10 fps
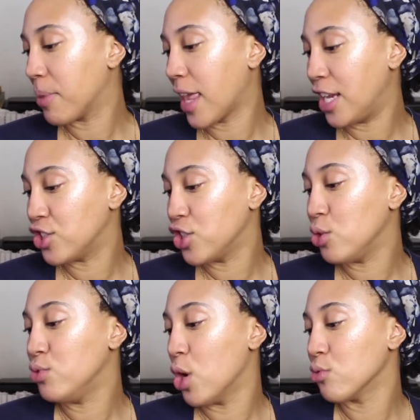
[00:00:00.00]
application
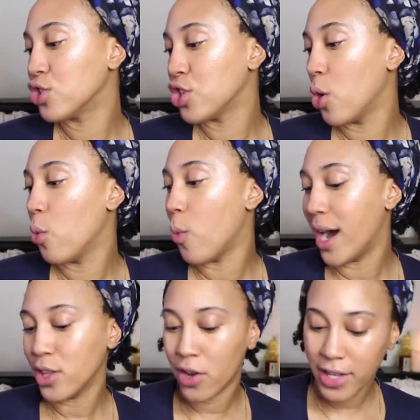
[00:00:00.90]
you don't show
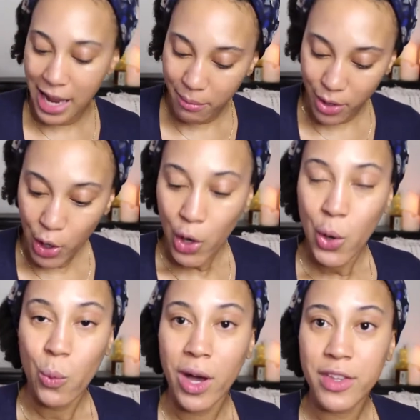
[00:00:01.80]
while on camera.
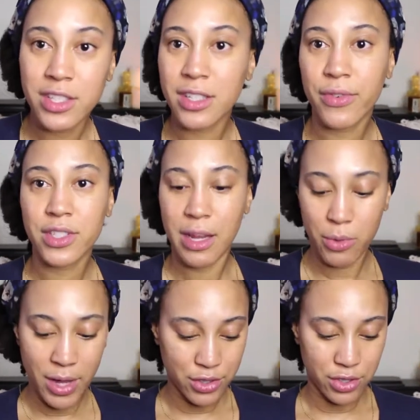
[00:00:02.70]
Well, this is the first
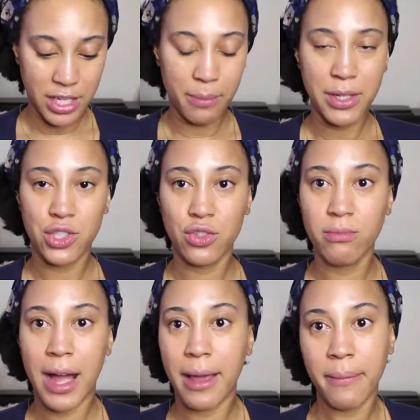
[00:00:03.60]
time you guys are seeing me do
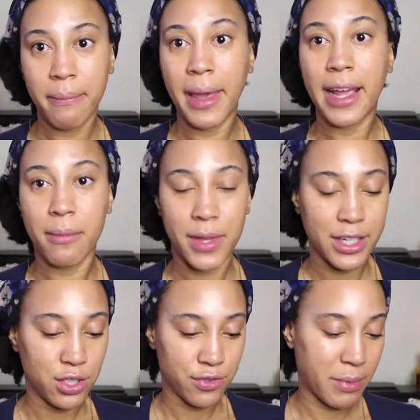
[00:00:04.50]
my makeup that
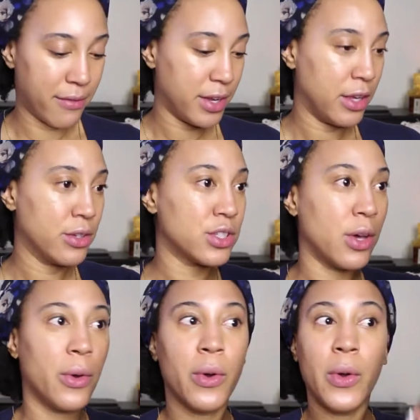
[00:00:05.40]
I do for my videos,
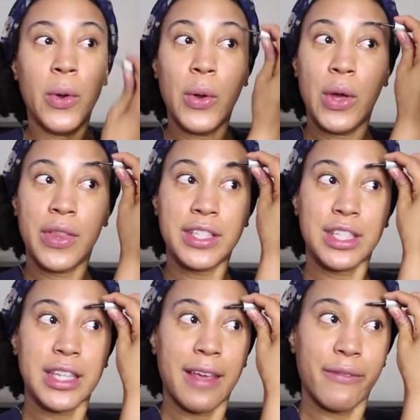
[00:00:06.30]
so this
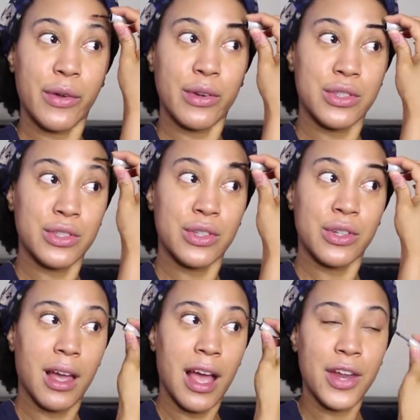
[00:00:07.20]
is a
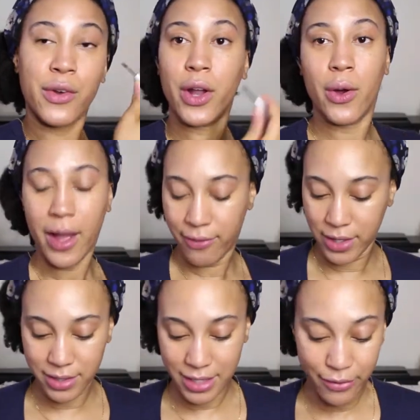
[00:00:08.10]
first. I don't know if
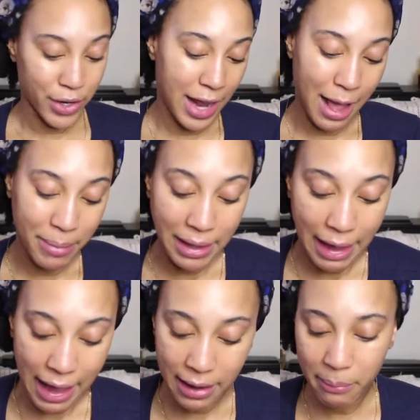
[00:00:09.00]
this is ever gonna happen
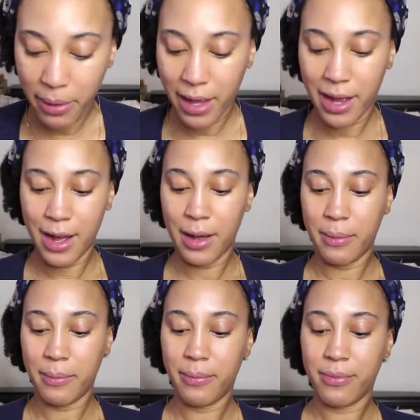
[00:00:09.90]
again, but
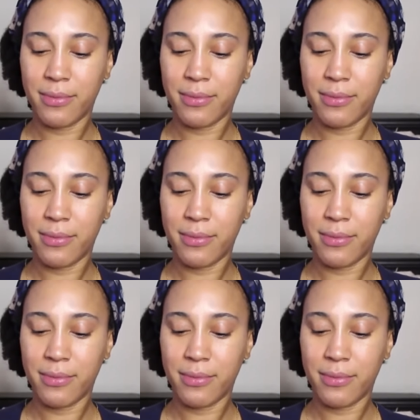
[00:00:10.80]
um,